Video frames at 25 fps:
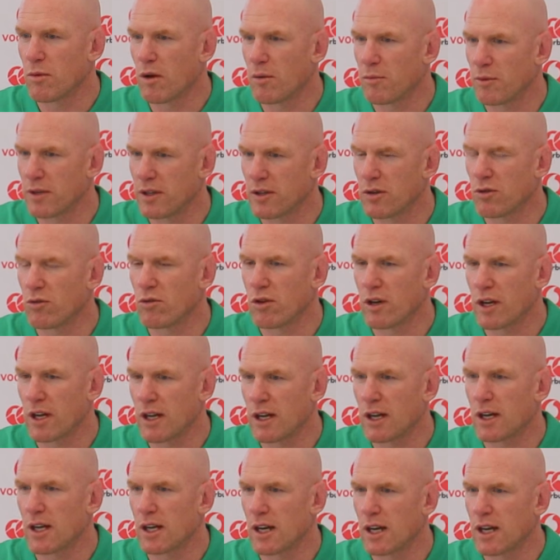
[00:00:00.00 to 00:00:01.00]
in what we do, and
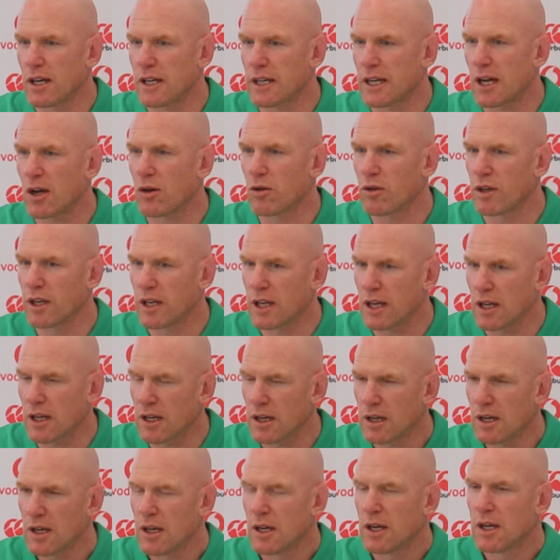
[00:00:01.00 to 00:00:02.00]
I like how
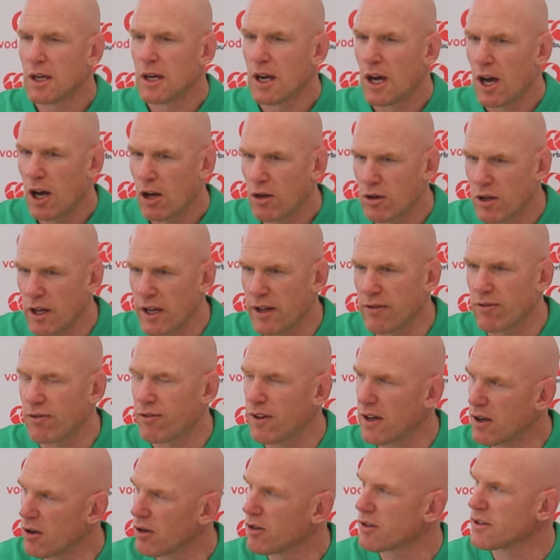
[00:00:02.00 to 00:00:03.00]
they
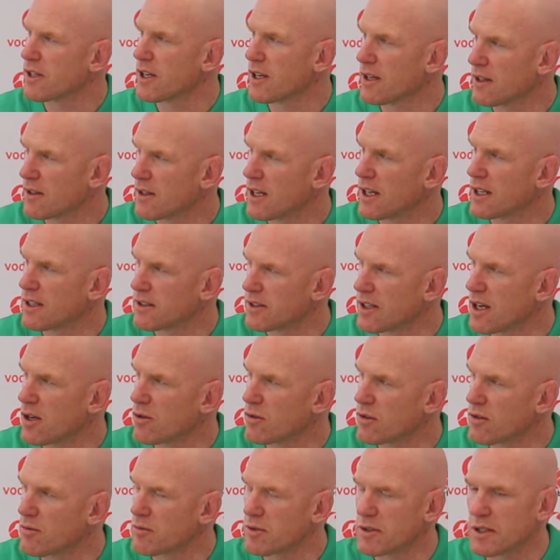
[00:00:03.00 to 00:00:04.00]
figure things
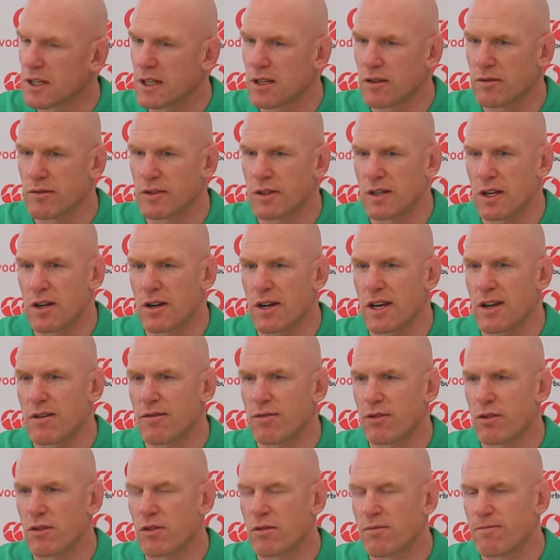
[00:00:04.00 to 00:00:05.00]
out themselves. They're
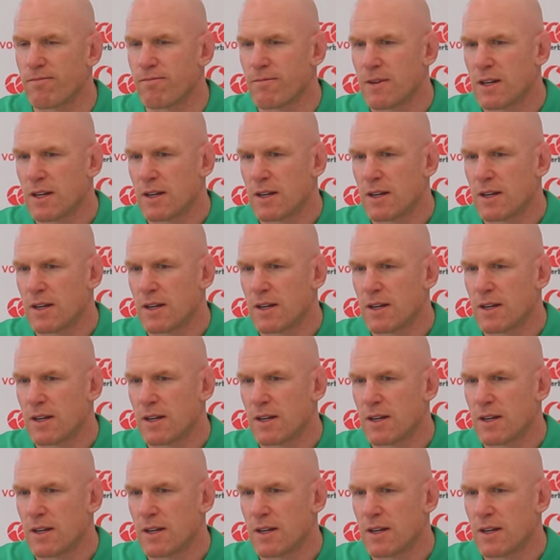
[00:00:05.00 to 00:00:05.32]
never